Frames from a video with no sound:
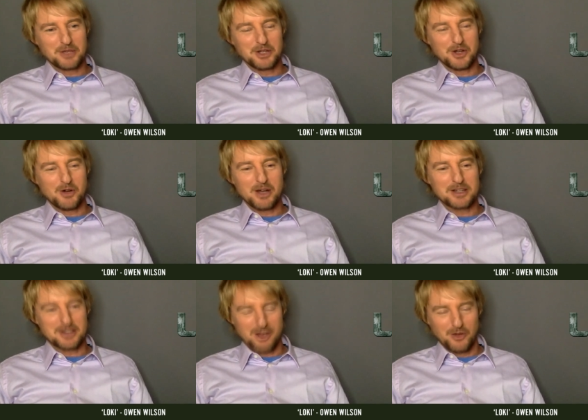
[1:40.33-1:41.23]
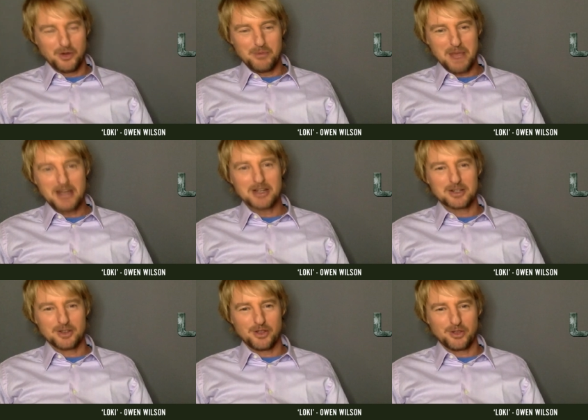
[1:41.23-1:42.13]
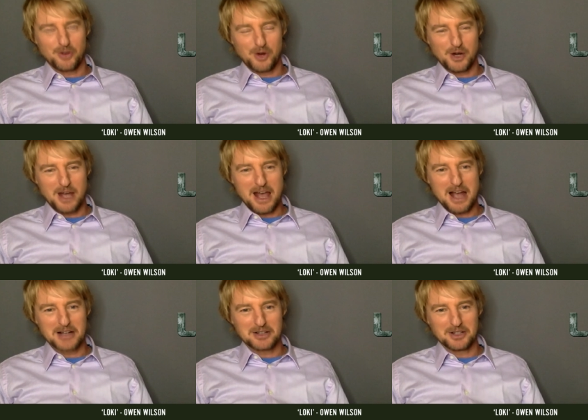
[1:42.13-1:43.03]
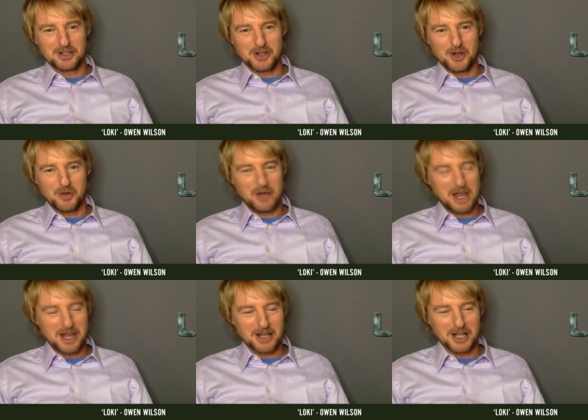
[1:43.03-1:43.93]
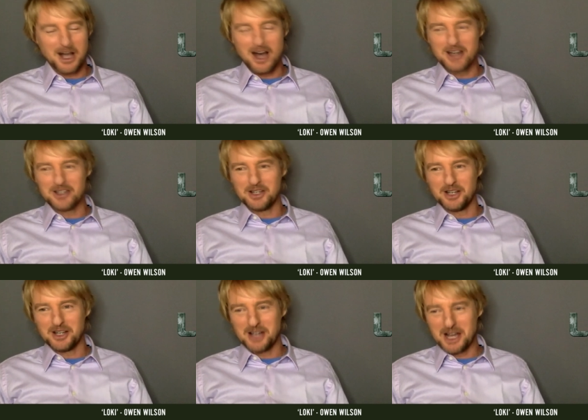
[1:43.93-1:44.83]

you know I seldom made it to the third act. You know, Anaconda.